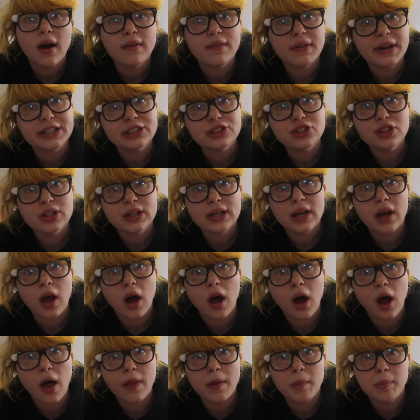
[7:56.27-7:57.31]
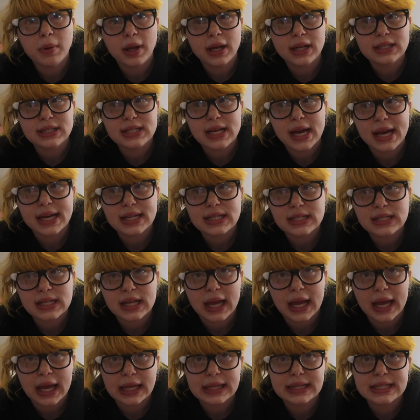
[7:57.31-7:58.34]
Eventually, all the blood tests
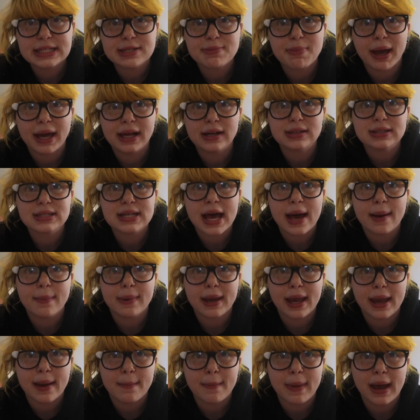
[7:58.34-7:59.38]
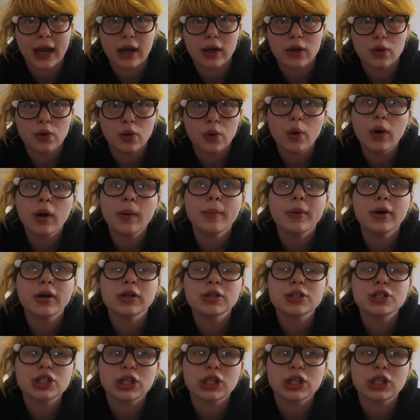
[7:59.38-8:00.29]
and the spinal tap came back normal.